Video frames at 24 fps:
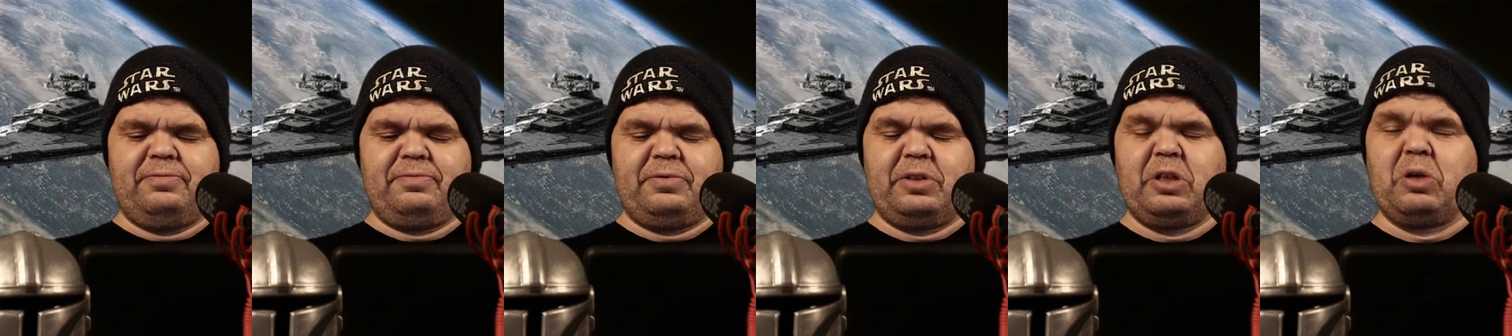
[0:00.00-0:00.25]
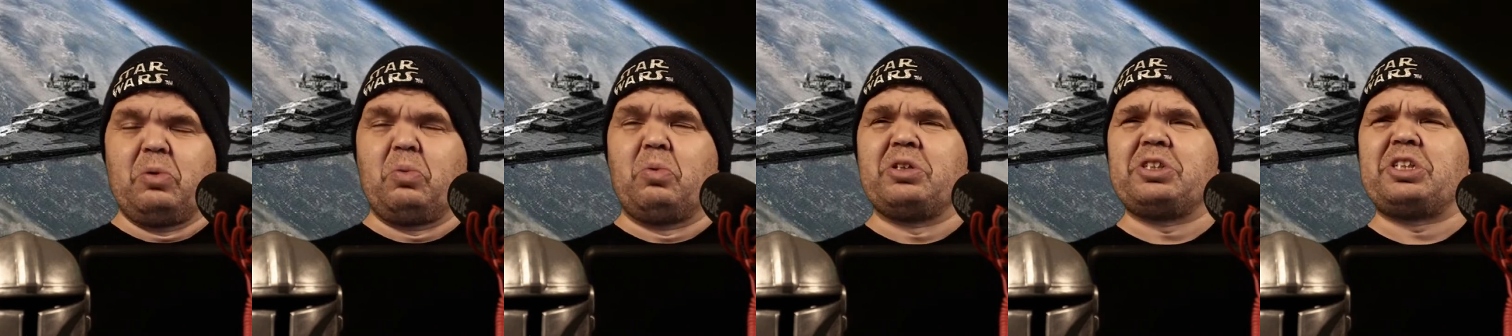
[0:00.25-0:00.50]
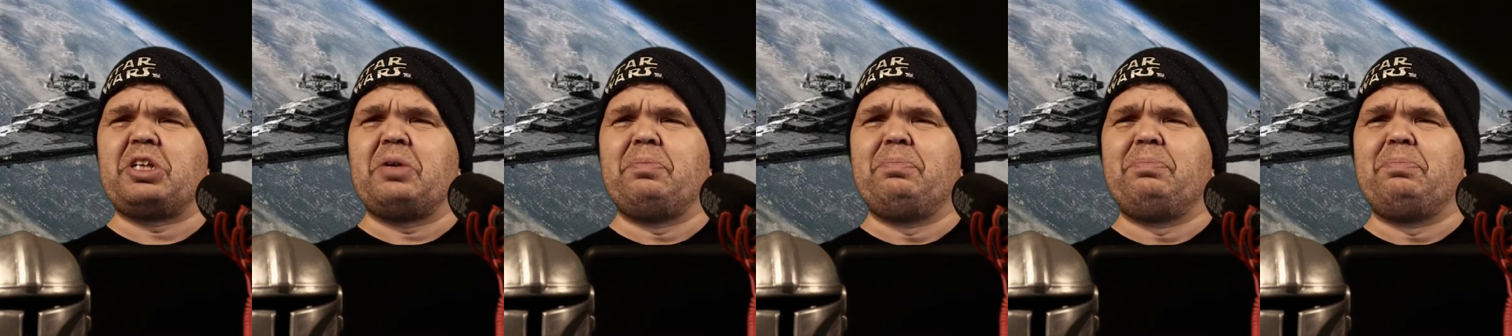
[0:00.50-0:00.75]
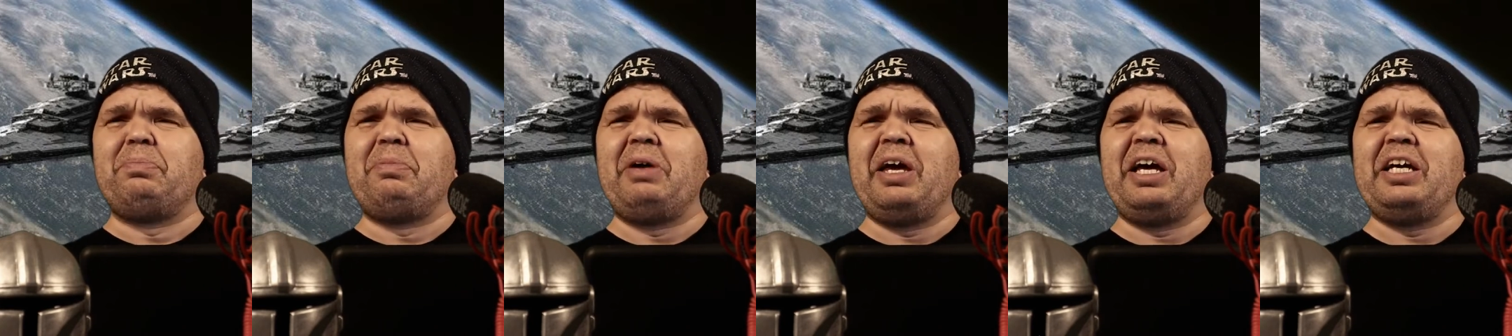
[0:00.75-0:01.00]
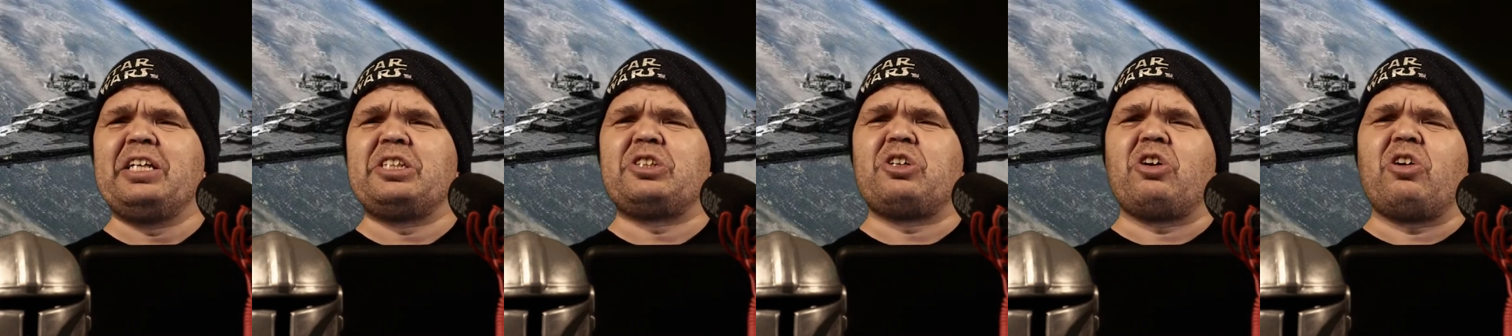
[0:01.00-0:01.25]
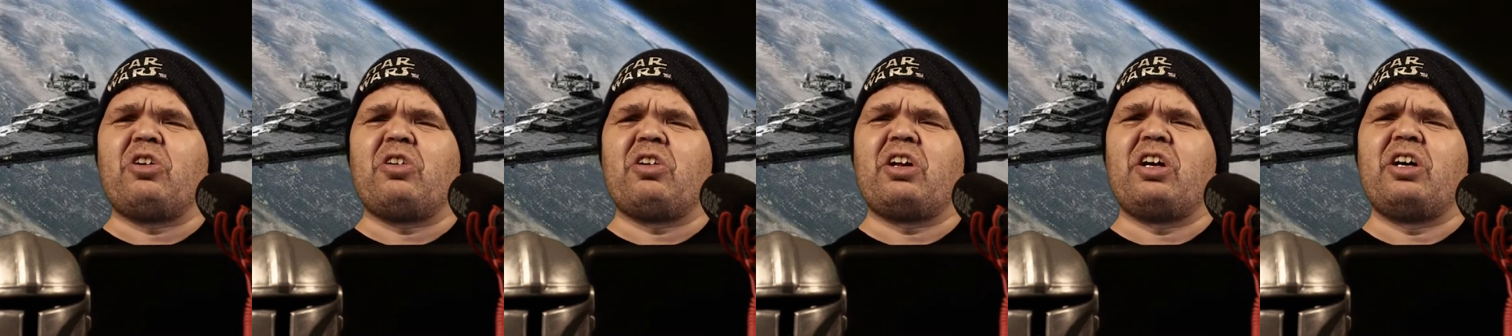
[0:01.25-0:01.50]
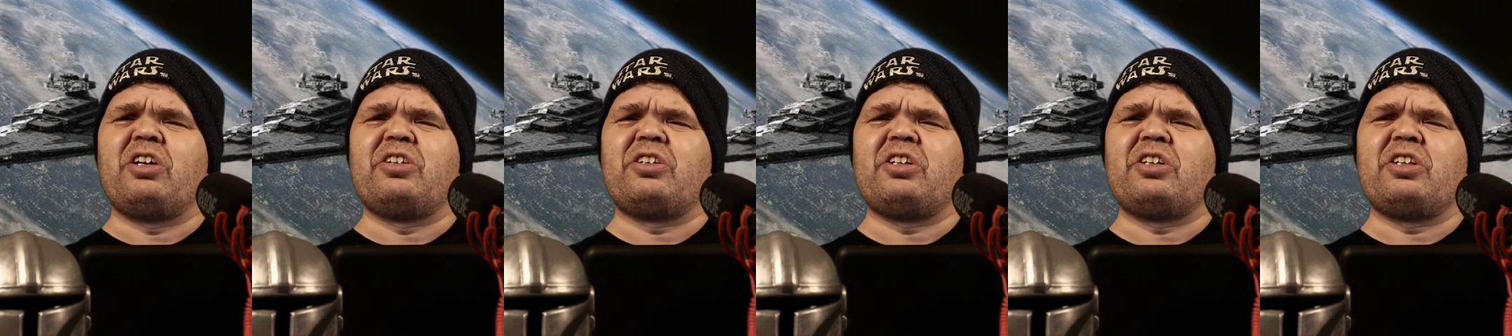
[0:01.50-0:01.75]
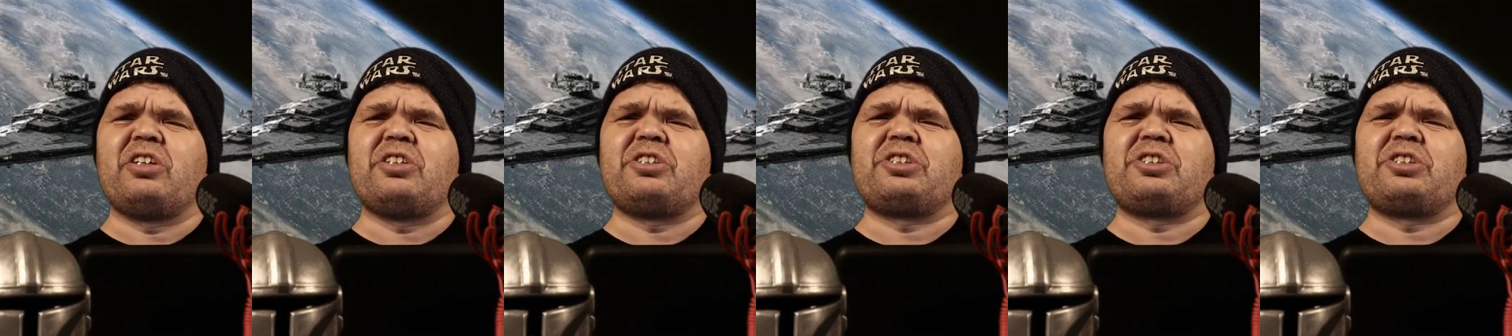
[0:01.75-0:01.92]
there was a major